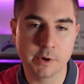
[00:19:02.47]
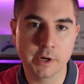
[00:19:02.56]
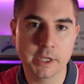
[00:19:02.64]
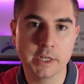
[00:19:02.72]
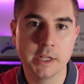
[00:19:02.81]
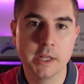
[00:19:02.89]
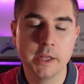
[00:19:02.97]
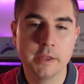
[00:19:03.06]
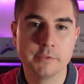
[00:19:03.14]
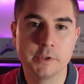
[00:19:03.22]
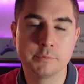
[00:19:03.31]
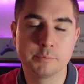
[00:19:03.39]
market.
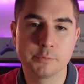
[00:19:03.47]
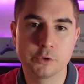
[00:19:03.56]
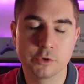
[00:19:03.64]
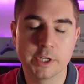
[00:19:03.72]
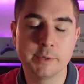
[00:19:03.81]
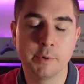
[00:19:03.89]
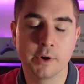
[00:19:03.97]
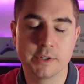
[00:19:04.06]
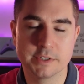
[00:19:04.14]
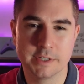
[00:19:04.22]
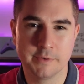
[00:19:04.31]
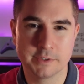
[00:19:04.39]
The tricky part
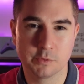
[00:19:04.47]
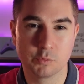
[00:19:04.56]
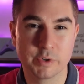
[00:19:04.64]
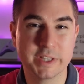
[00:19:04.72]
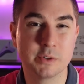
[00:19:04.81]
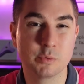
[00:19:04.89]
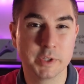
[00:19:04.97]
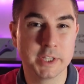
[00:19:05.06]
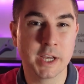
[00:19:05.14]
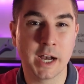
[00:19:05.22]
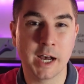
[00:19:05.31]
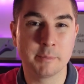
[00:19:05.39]
is if it's a really, really
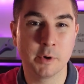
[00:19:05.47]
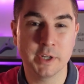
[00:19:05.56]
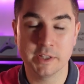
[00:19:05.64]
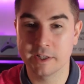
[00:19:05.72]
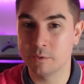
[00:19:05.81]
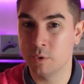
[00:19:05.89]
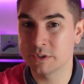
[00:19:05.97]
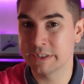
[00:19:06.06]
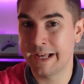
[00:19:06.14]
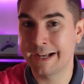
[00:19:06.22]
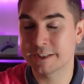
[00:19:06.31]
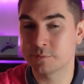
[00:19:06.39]
hot market like it was
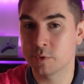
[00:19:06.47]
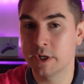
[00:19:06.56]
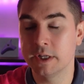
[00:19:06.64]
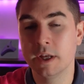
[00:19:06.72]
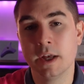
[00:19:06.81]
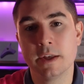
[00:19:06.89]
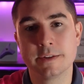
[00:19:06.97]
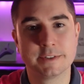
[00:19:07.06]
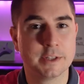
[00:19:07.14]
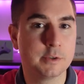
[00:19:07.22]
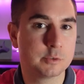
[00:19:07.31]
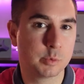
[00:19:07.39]
last spring,
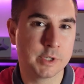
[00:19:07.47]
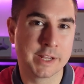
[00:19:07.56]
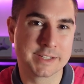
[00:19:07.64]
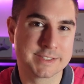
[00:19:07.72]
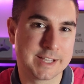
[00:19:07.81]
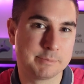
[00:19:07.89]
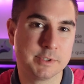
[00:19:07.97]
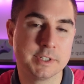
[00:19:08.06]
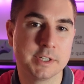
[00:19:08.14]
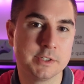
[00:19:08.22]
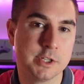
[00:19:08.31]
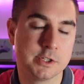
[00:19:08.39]
sellers were not accepting
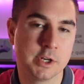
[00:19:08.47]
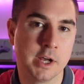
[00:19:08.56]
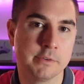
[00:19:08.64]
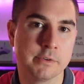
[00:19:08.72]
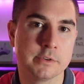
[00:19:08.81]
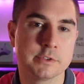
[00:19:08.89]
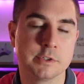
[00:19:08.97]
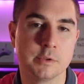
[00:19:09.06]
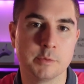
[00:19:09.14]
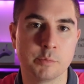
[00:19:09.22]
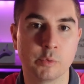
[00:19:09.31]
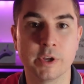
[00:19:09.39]
contingent offers. So
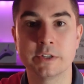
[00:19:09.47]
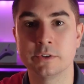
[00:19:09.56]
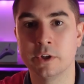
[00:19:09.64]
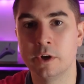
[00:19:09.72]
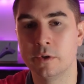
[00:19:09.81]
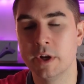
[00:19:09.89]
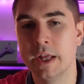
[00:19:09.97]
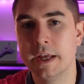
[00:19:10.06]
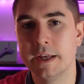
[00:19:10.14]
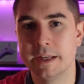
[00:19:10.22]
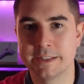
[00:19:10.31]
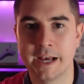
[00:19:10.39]
the bridge loan
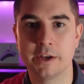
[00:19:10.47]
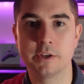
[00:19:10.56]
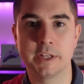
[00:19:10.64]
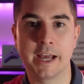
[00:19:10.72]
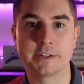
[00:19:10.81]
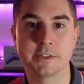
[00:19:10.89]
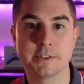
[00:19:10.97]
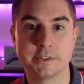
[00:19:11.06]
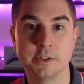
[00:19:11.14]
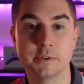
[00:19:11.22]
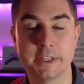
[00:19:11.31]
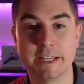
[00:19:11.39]
is how you can actually
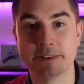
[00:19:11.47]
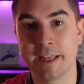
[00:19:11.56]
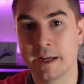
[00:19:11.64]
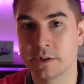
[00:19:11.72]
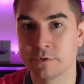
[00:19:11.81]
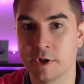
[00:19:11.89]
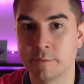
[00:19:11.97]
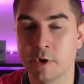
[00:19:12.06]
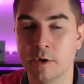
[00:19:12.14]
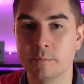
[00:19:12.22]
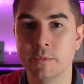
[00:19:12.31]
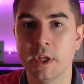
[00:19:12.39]
still get that dream
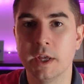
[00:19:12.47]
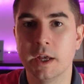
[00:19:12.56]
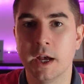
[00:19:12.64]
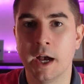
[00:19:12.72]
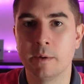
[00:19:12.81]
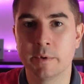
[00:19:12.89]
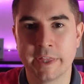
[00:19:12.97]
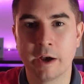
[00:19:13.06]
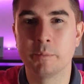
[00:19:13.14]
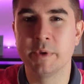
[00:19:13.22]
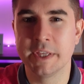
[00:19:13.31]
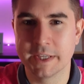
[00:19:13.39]
home uh,
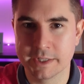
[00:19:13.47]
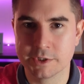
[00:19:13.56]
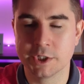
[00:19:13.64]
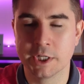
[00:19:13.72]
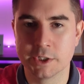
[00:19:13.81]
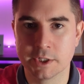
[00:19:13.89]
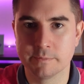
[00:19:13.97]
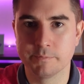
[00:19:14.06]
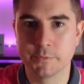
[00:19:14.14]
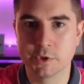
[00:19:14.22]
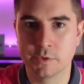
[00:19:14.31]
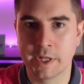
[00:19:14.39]
without being contingent.
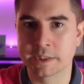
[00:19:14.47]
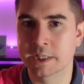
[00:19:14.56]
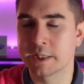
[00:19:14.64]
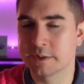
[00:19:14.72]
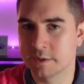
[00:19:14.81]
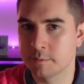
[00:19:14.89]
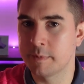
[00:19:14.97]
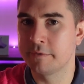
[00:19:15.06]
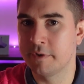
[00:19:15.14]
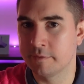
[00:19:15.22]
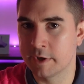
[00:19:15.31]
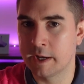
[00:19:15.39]
So that's some of my
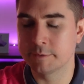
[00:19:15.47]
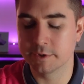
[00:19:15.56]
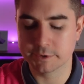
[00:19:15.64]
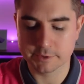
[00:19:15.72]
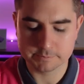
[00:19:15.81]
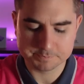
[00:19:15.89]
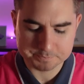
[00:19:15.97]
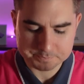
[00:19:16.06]
favorite options.